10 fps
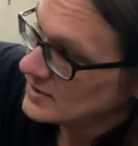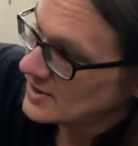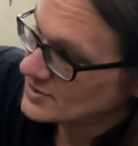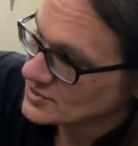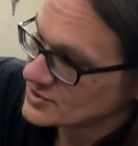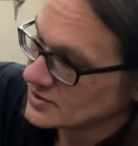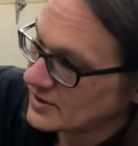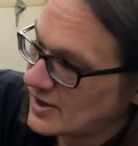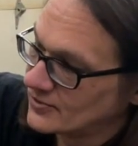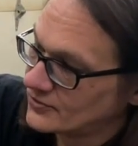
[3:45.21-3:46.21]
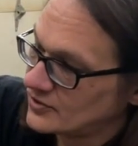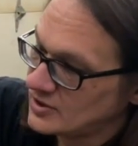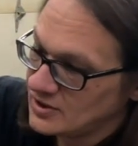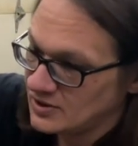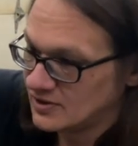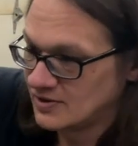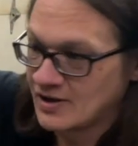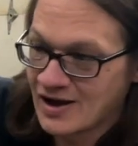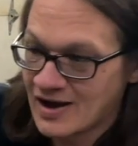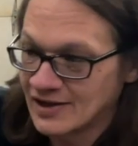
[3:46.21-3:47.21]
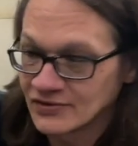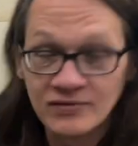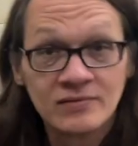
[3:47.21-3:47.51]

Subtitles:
it just allows the hot,